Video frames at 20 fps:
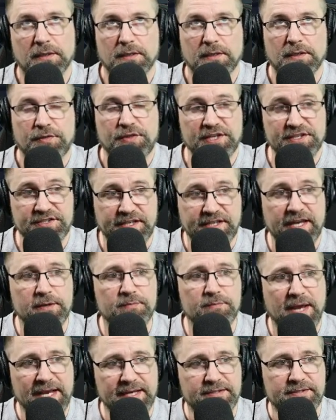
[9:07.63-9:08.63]
This
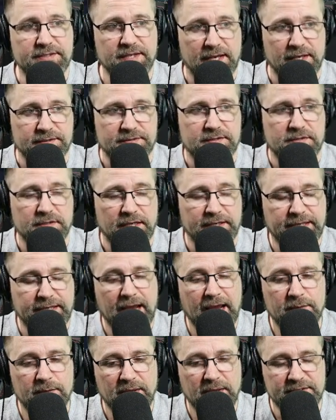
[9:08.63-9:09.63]
can make sense. It
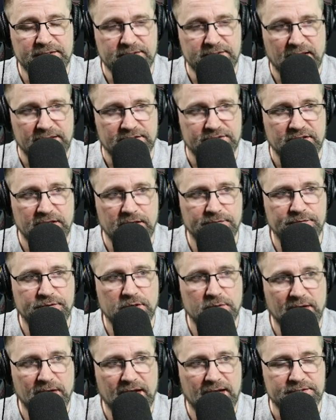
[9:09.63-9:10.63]
can make sense if
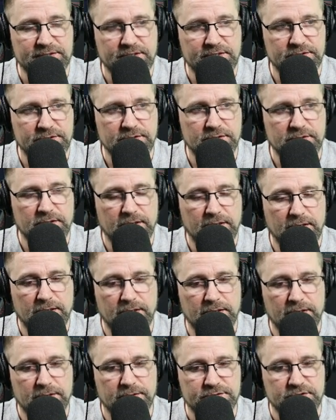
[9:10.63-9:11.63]
your mods can
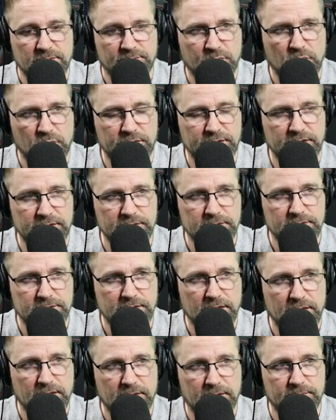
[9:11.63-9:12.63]
support it.
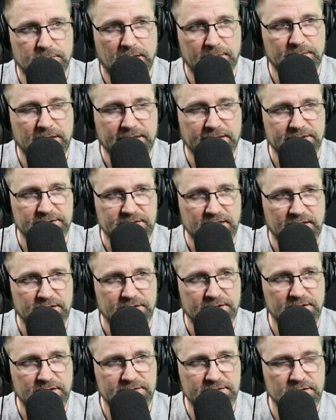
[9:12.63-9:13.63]
I'm not going to say that
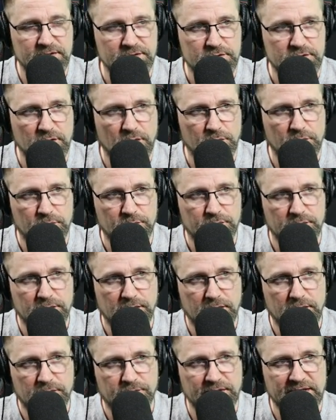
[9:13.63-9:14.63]
it doesn't. So
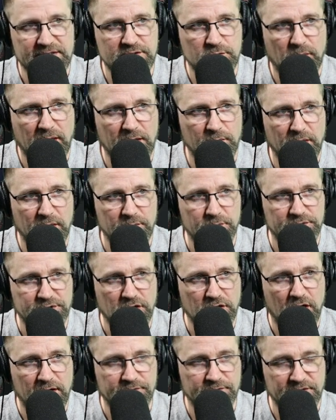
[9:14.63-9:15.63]
that's why I went with
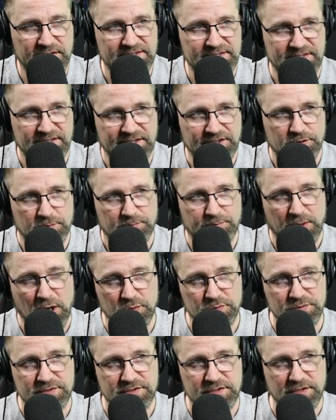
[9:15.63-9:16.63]
the offense and either
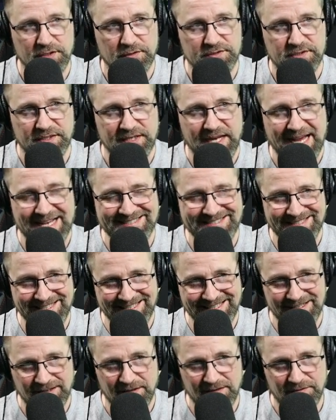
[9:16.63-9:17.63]
potency or
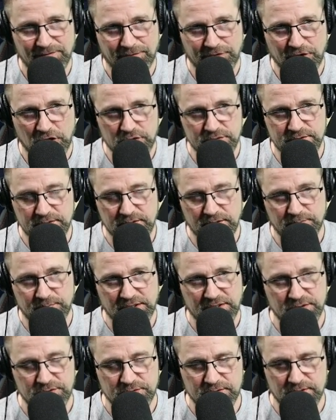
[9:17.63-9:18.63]
tenacity first,
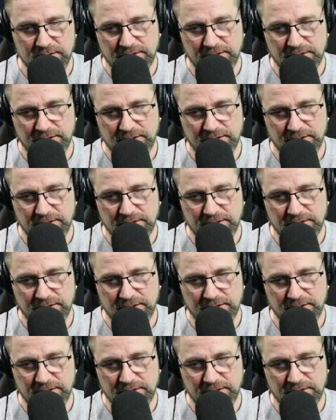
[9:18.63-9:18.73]
because